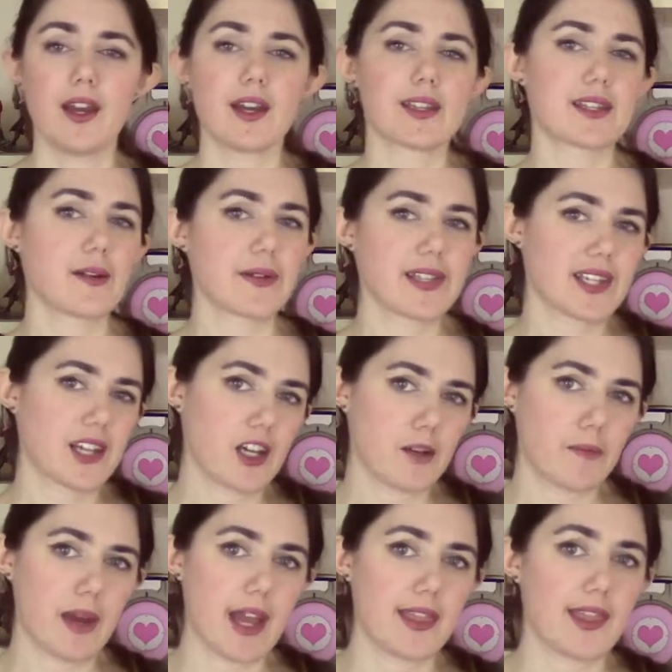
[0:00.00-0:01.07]
so it's a
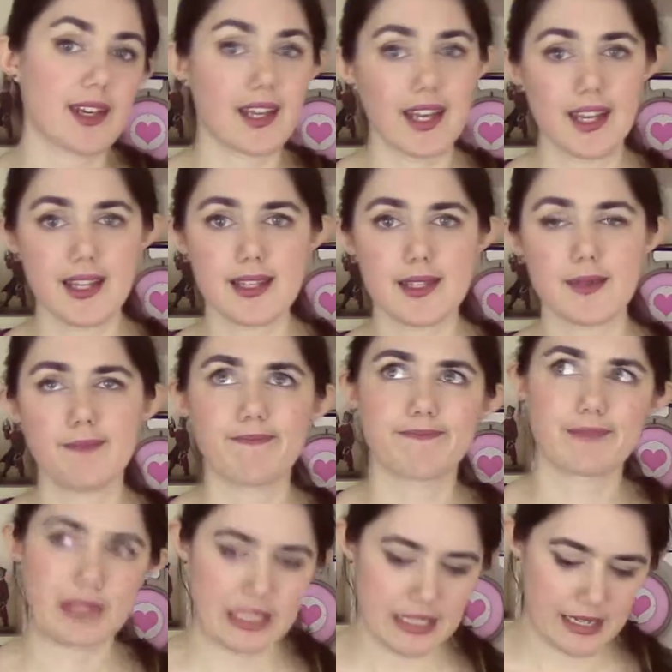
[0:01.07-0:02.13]
good bet that kids
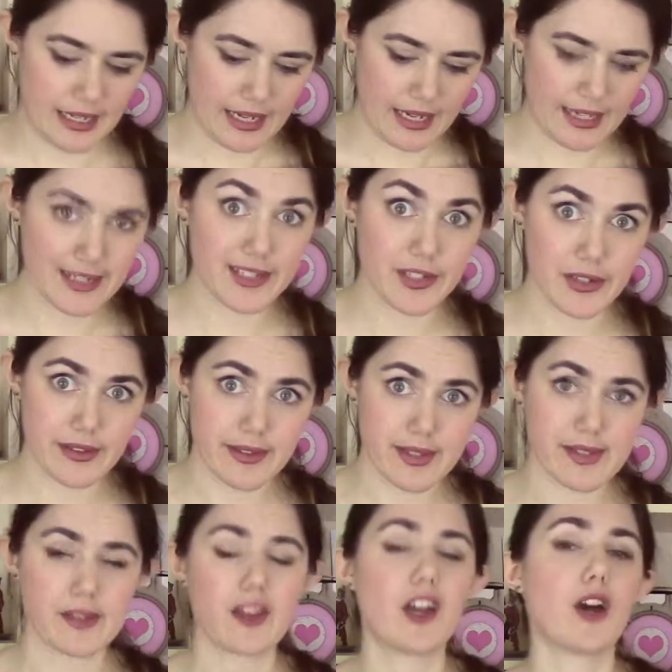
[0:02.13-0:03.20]
and
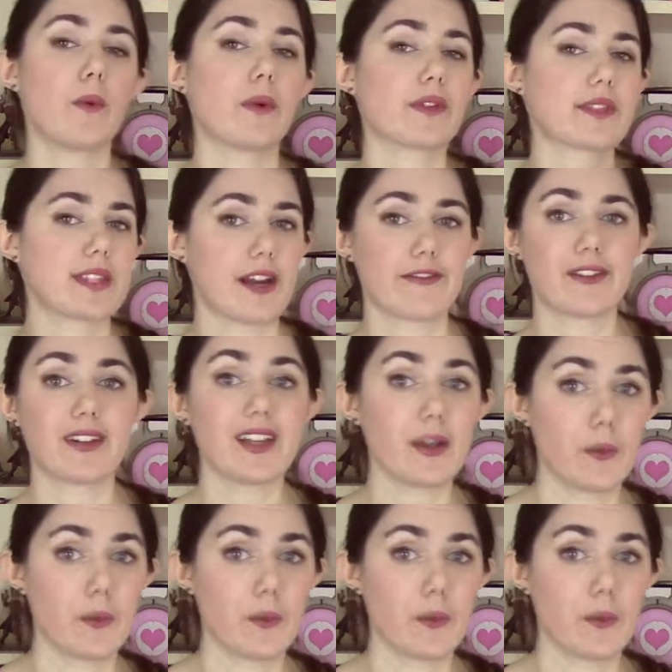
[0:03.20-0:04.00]
adults will definitely